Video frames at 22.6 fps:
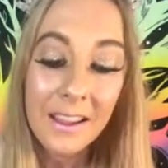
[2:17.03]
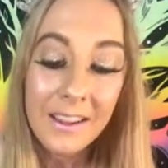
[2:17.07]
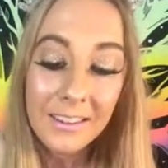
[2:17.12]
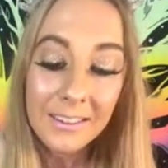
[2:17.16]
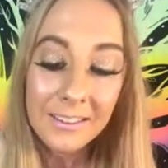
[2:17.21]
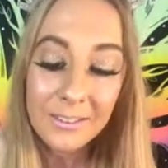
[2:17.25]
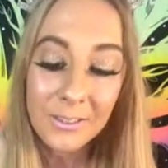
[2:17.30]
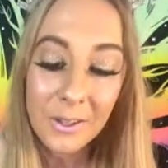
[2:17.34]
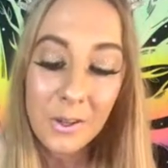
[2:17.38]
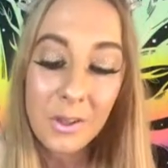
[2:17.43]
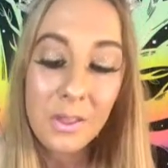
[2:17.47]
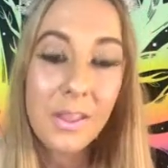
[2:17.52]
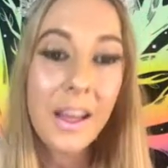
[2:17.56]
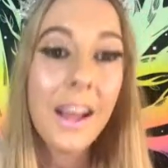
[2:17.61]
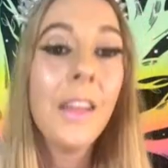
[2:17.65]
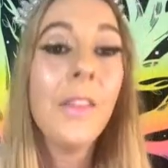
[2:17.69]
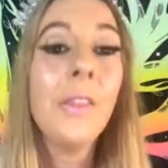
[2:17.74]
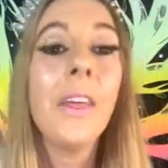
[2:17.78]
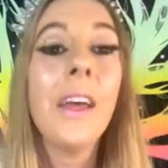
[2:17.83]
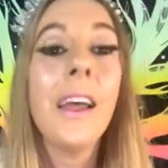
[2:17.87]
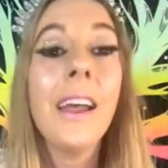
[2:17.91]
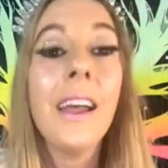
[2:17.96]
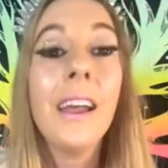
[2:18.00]
So that
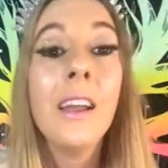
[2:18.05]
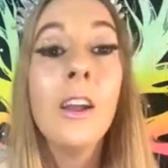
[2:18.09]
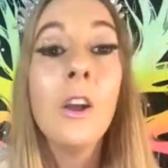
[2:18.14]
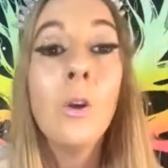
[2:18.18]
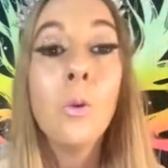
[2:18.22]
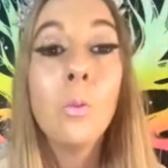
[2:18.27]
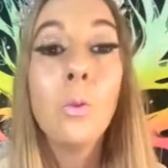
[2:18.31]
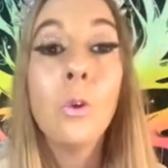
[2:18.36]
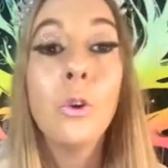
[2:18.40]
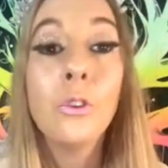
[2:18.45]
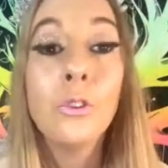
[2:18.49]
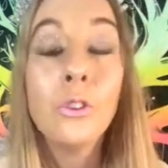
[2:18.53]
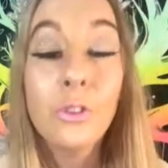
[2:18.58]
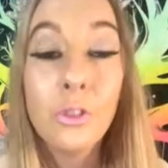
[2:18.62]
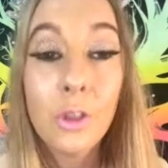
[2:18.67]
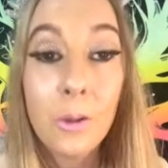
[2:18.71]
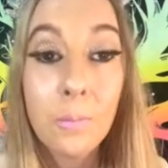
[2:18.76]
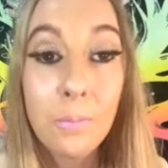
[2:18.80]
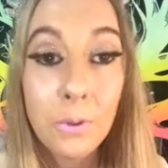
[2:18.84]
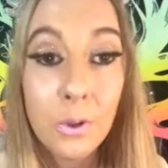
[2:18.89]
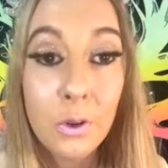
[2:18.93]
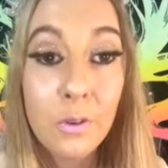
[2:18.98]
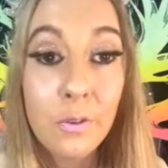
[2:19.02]
there was the
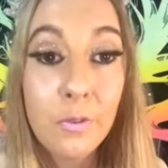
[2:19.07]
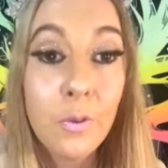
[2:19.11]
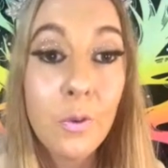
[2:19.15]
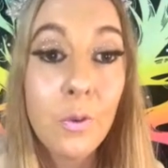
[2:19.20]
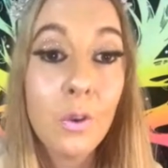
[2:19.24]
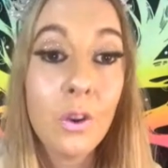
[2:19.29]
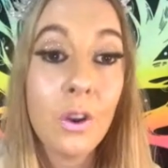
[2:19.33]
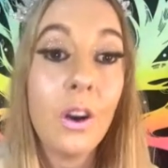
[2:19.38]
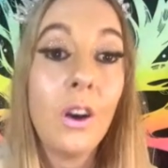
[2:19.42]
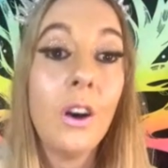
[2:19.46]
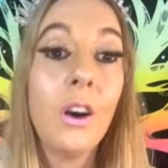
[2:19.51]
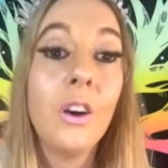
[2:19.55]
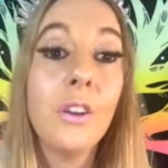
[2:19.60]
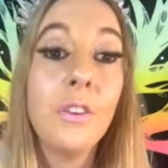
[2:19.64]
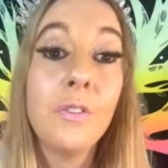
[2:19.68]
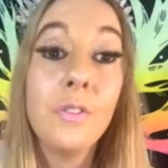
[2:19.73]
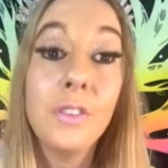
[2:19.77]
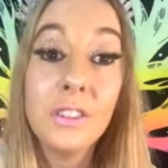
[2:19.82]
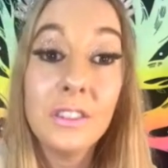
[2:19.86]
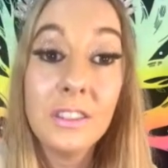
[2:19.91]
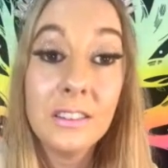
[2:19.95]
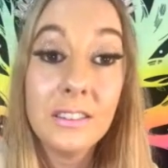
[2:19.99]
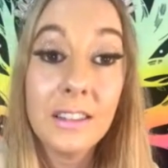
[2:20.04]
beautiful card
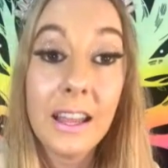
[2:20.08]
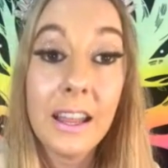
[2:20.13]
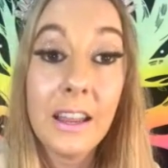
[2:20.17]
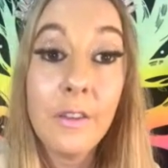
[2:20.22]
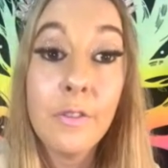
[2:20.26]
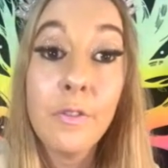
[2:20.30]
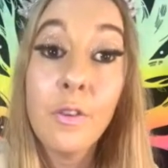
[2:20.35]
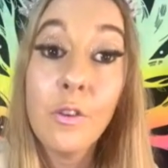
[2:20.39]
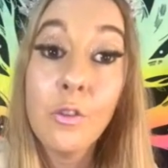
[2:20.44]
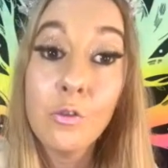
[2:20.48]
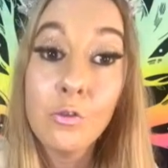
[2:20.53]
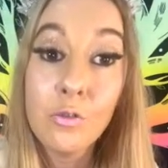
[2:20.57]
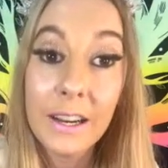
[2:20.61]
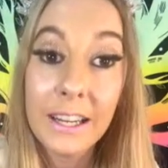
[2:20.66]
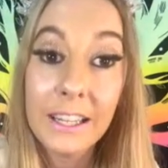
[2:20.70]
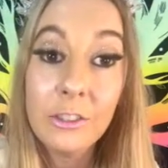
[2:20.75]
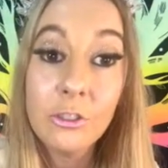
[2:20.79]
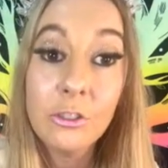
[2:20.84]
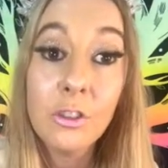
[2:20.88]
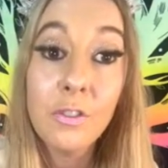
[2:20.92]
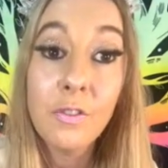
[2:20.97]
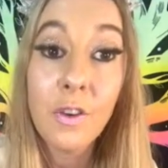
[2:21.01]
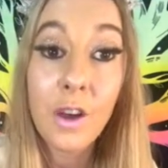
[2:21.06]
for today for
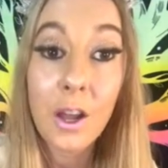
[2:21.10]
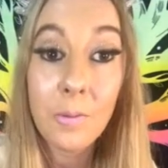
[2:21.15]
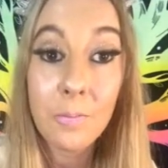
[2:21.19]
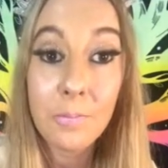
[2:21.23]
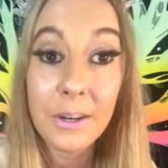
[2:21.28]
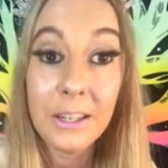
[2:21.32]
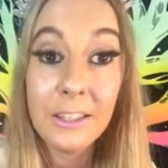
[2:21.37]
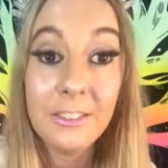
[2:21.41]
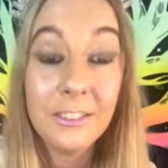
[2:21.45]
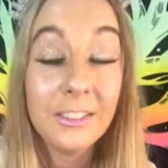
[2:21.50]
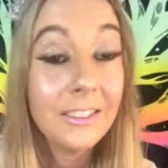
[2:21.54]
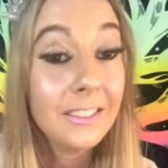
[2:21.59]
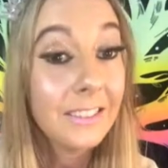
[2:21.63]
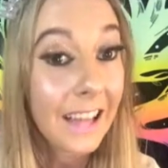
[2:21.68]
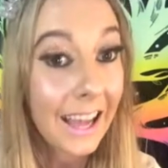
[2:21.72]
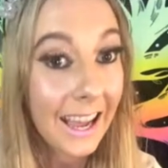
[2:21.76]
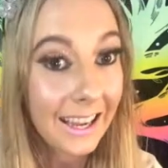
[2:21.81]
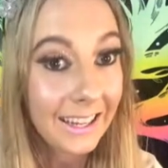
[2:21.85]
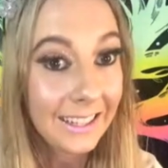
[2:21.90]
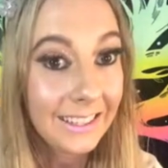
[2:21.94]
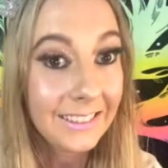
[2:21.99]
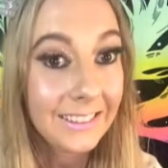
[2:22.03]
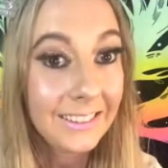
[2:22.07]
raise your vibrations
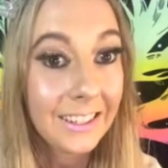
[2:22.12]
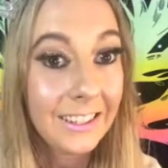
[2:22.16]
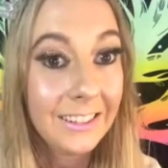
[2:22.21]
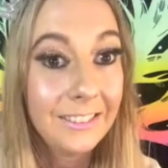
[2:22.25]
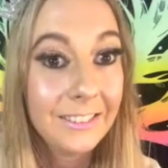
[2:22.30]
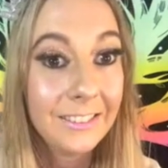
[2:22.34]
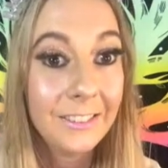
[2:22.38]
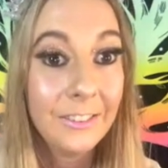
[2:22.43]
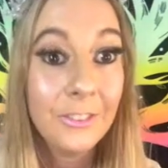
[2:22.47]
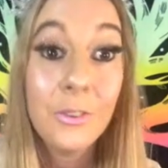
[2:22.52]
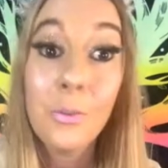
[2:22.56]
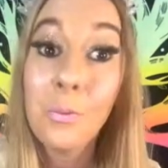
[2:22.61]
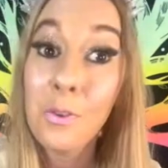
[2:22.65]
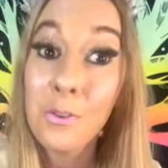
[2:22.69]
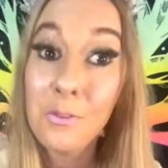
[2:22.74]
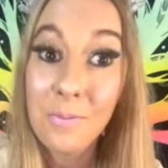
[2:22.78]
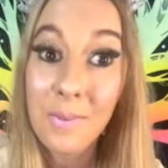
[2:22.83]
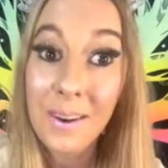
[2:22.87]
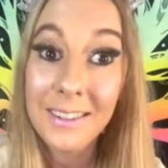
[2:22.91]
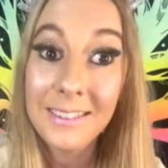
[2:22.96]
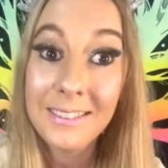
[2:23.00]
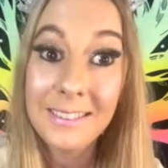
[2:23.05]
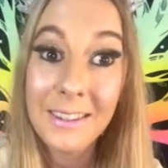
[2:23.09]
and intentions with
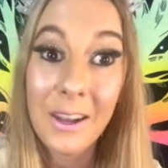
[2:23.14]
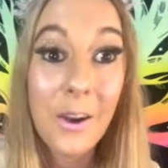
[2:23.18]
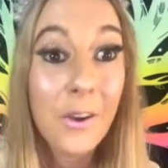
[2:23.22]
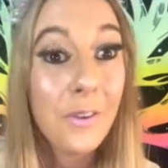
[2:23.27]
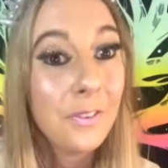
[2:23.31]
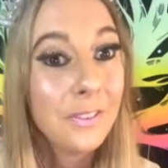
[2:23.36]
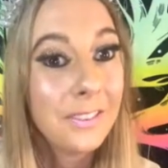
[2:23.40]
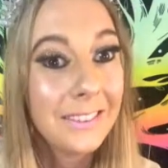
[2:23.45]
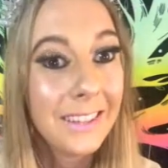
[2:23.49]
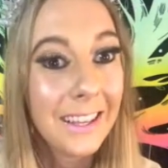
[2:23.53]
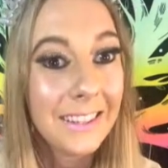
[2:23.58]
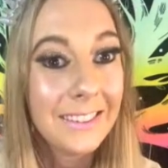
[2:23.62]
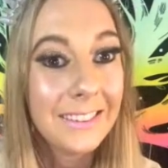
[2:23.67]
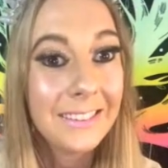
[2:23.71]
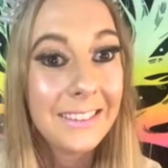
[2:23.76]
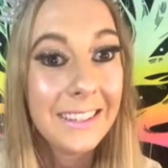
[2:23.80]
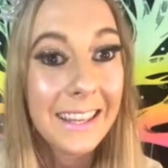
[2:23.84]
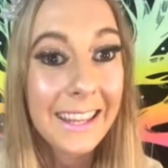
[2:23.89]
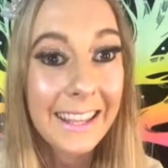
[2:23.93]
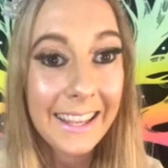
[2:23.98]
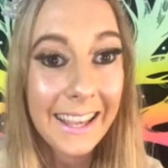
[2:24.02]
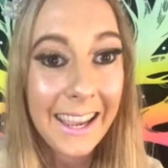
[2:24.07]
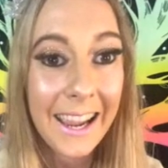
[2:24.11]
myself,
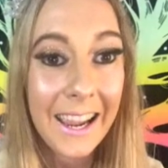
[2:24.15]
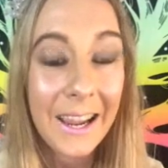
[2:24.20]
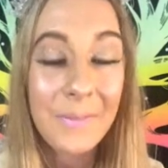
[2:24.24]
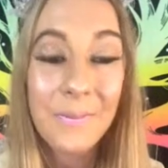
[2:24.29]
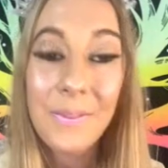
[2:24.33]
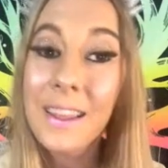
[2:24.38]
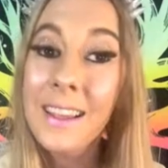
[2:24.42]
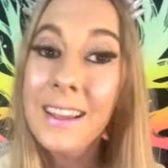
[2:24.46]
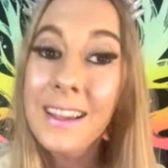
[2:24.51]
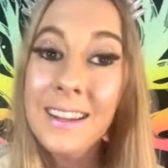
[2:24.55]
Destiny K.